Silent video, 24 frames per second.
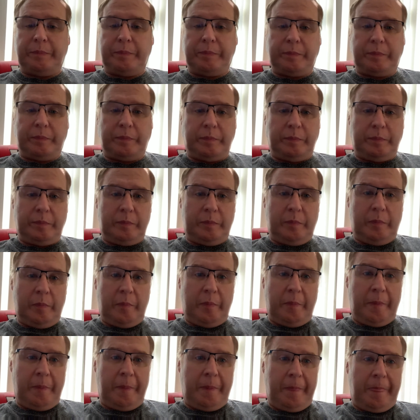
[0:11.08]

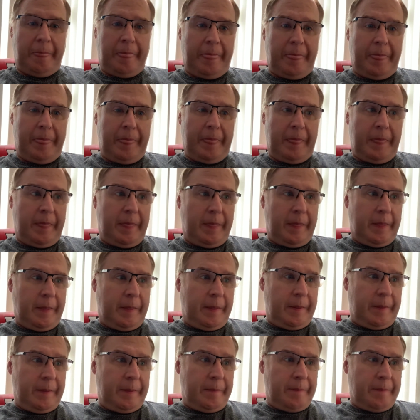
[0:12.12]
(silence)